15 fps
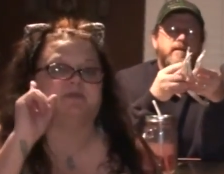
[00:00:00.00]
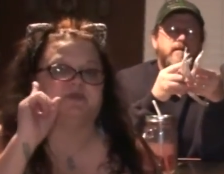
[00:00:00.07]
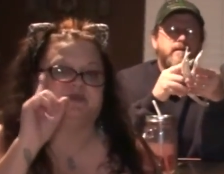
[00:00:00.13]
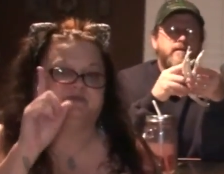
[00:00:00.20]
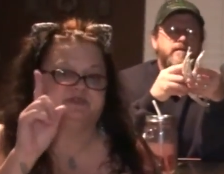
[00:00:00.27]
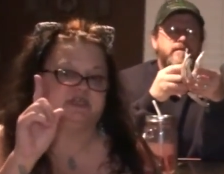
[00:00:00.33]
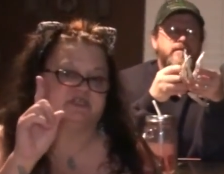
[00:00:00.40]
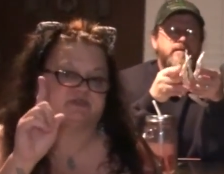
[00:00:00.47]
Speaker 1: I
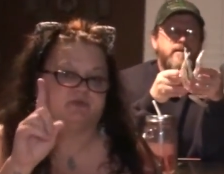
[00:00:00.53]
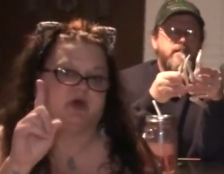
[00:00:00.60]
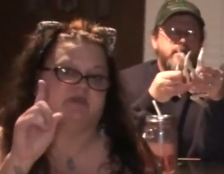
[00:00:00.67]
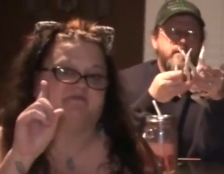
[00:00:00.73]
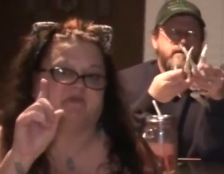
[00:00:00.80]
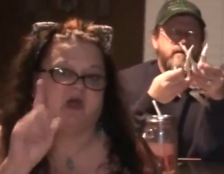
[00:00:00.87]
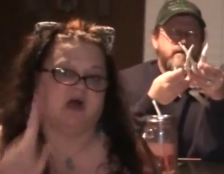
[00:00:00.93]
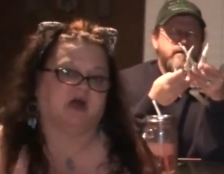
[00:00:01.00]
believe she has
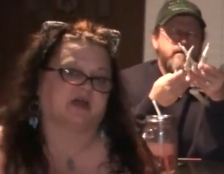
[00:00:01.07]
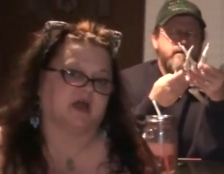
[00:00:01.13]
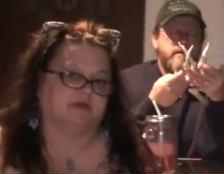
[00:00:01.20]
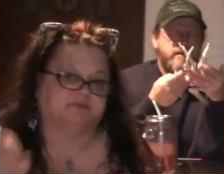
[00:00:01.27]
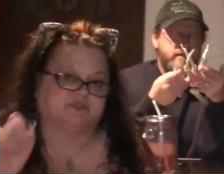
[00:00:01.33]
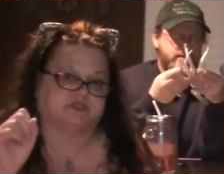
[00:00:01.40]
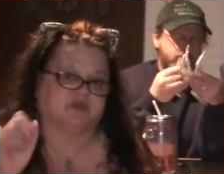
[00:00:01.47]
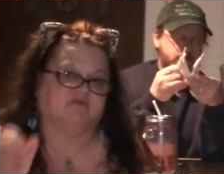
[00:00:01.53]
one vlog
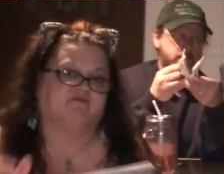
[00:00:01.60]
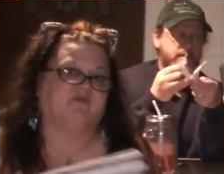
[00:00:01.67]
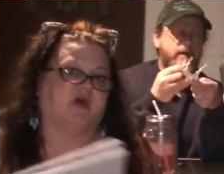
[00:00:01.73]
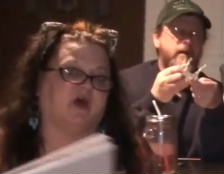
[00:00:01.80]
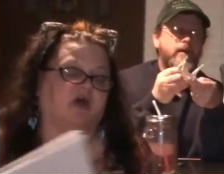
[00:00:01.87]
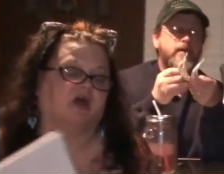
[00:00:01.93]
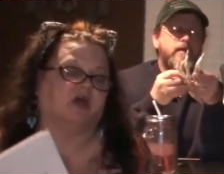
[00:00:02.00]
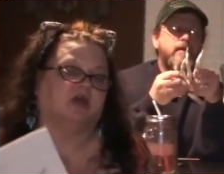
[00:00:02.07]
up so
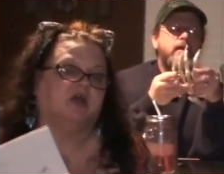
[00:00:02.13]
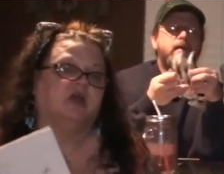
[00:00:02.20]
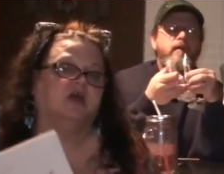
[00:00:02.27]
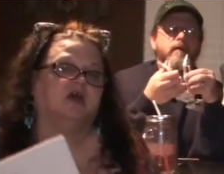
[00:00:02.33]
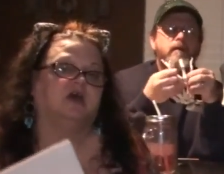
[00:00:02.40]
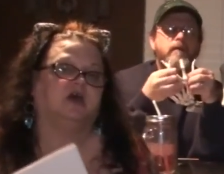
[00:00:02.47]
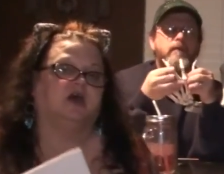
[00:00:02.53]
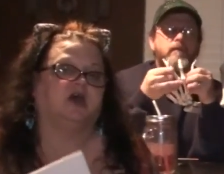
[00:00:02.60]
far.
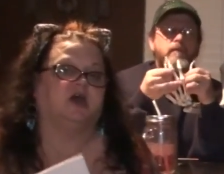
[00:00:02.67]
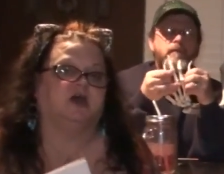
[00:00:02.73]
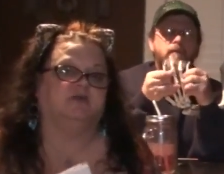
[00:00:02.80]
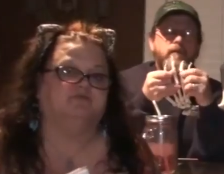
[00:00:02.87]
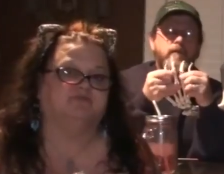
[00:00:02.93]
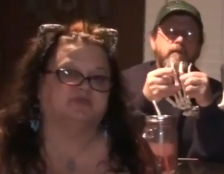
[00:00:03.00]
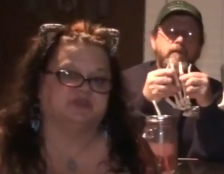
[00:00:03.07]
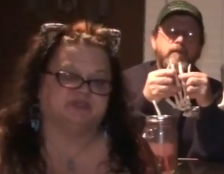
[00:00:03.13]

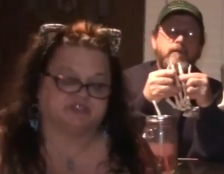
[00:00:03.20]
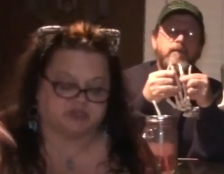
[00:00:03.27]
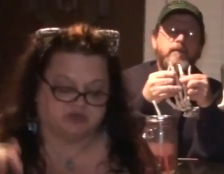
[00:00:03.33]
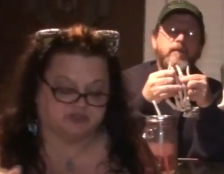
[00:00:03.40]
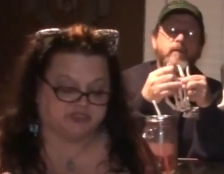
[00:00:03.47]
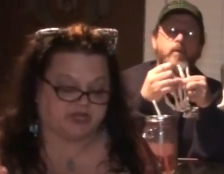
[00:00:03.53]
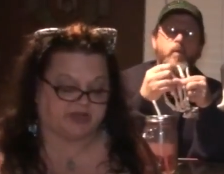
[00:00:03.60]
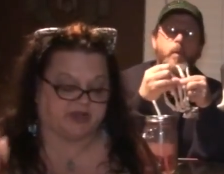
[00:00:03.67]
Um, please
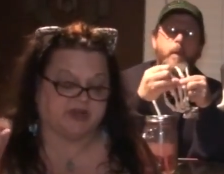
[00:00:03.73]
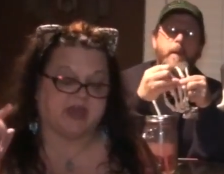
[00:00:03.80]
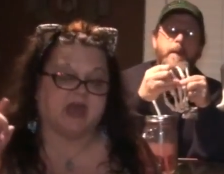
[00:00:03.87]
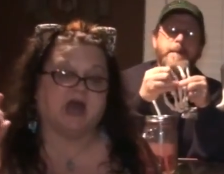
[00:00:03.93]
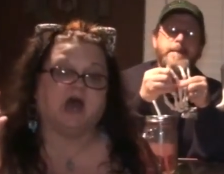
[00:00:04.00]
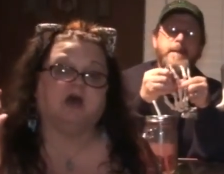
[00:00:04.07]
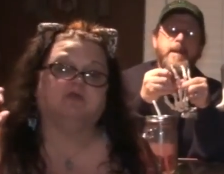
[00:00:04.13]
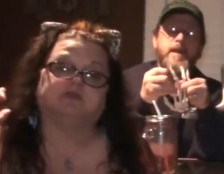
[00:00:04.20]
go check it
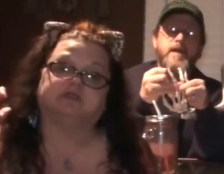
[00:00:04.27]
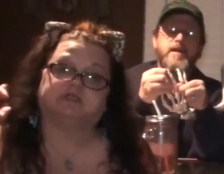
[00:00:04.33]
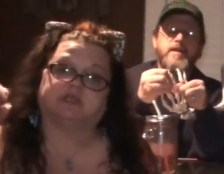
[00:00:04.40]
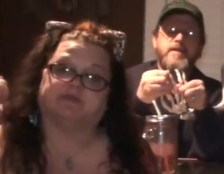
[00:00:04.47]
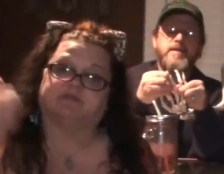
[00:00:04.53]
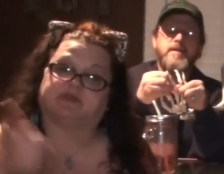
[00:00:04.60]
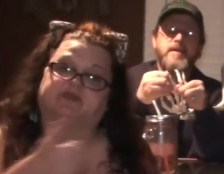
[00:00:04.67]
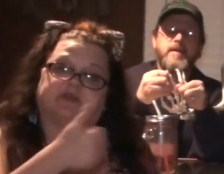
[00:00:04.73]
out. Give it a